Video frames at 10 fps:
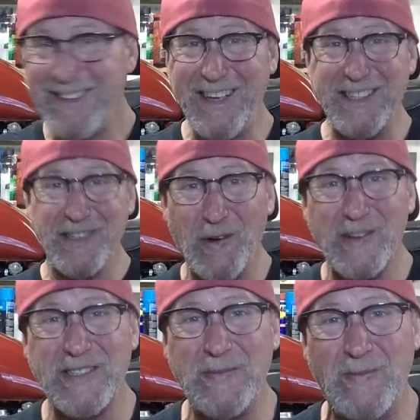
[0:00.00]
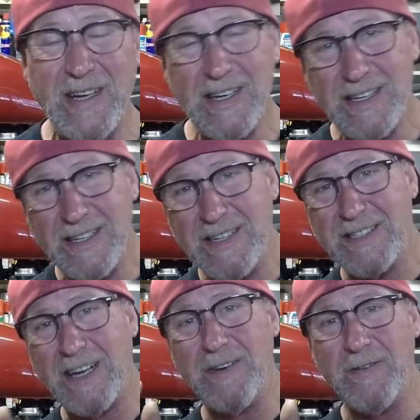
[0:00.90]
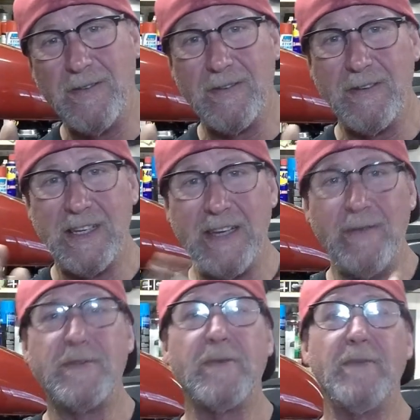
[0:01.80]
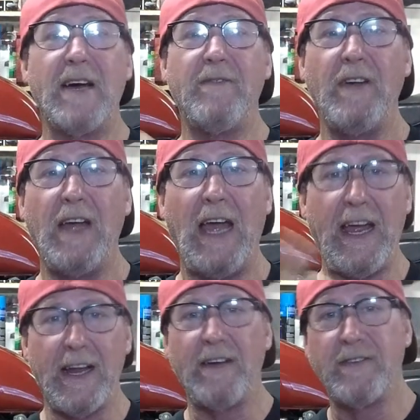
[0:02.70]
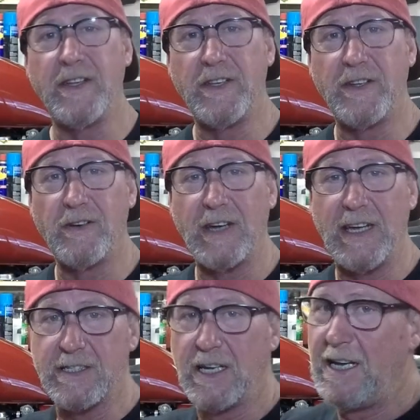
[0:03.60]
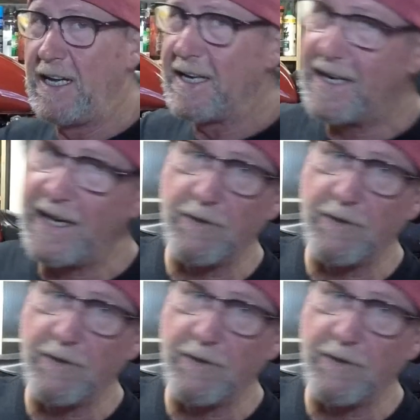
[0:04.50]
That's awesome. So give him some love. Head over to The Doghouse. Get